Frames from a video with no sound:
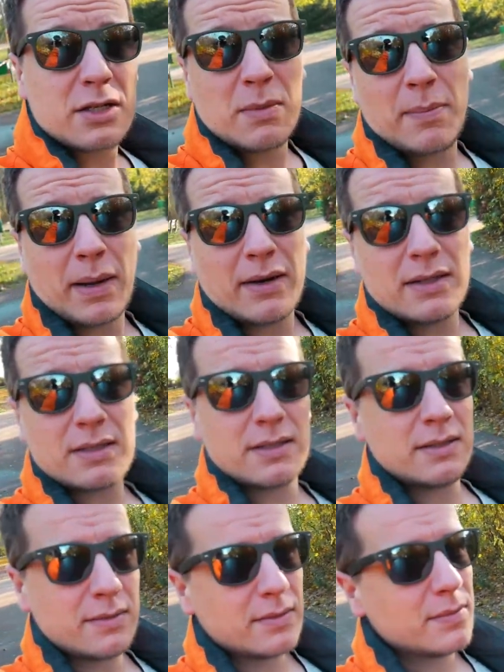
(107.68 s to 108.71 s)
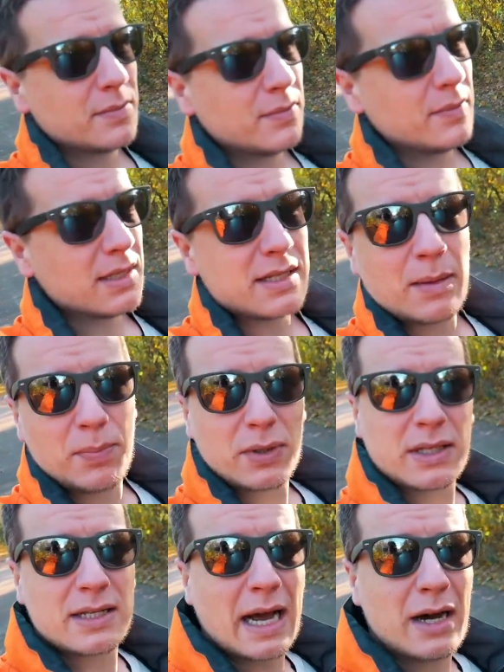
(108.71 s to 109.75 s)
to my parents because they
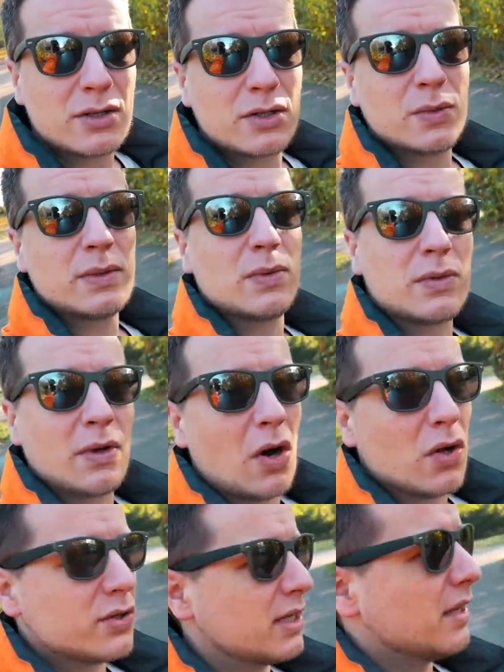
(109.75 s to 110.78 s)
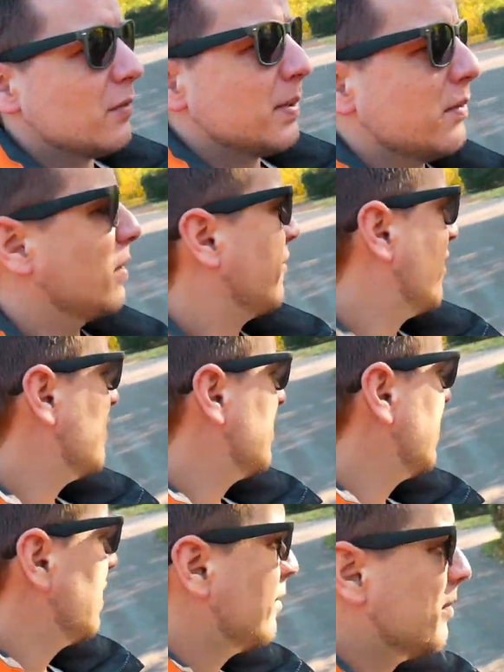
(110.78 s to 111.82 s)
booked this house, so we would all together be with the
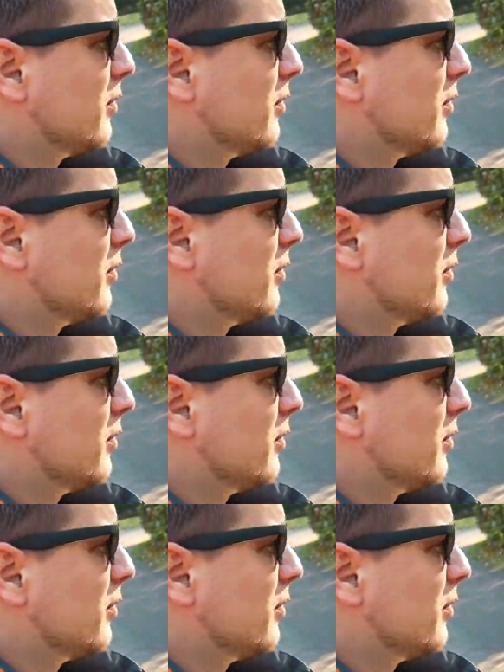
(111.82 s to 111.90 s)
family a little bit